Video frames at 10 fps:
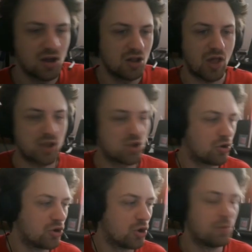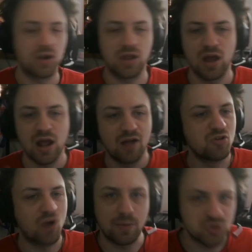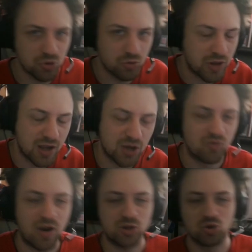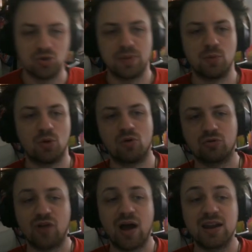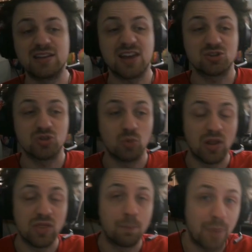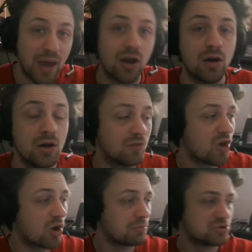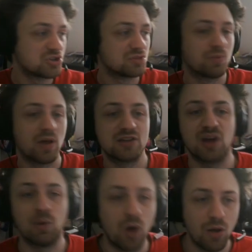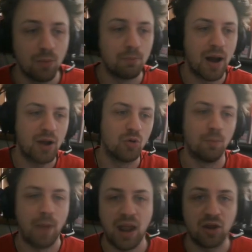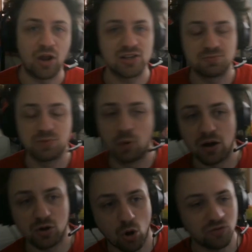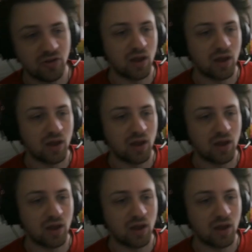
Like, you're a nobody. You're absolutely incorrect. You couldn't be more wrong. Ryan is actually one of the better Dark Magician players. And while Michael, Matt, and I spew out content,